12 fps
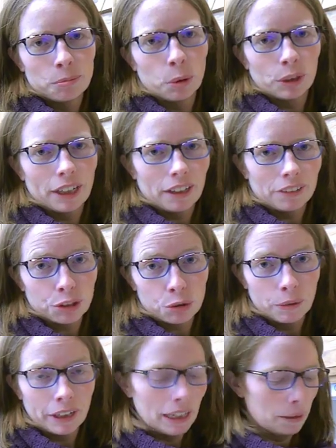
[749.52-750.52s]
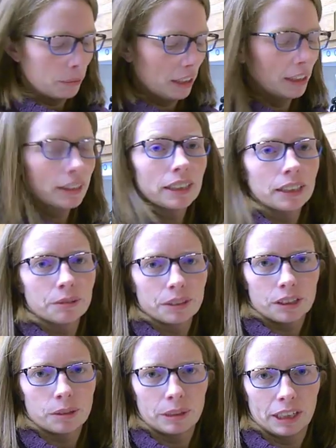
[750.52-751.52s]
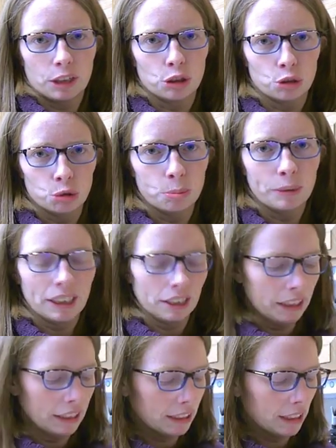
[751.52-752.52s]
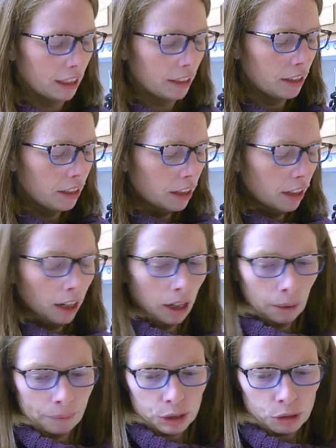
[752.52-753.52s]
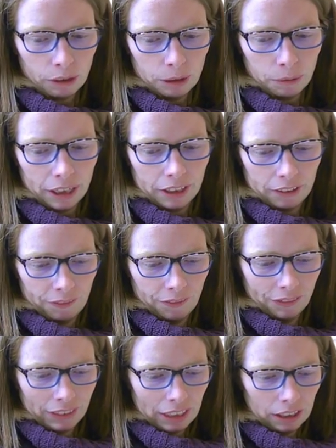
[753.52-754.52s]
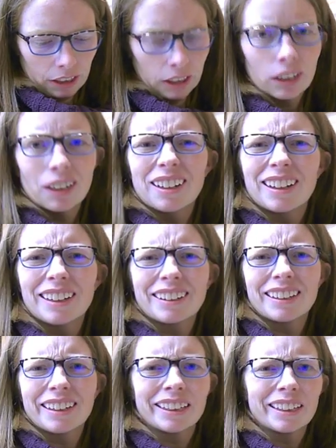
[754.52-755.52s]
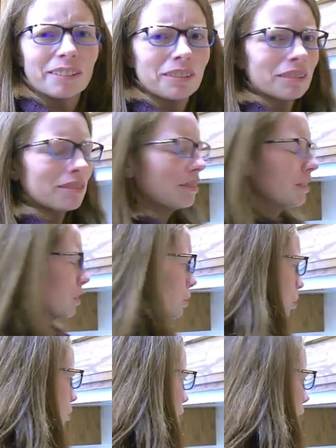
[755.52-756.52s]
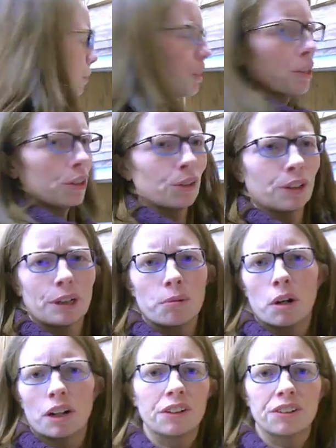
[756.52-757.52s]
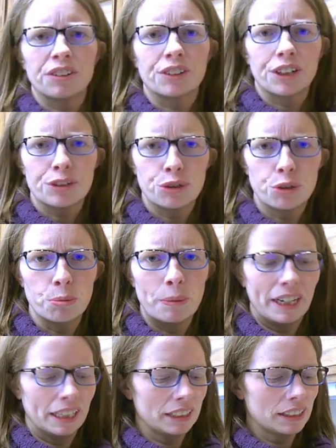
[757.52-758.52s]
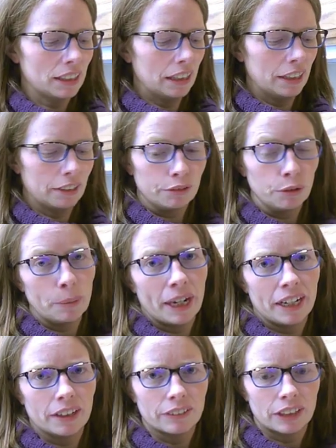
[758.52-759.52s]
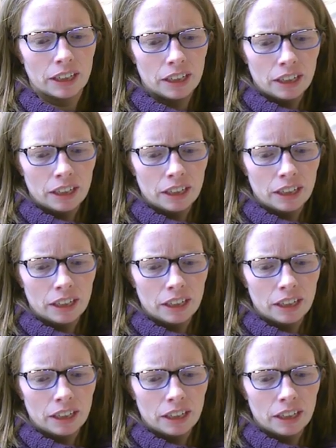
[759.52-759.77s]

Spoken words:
pulled it out at 28 minutes, it was going to be like goopy on the inside. So I waited, I think the total time was 31 or 32 minutes in there for my oven.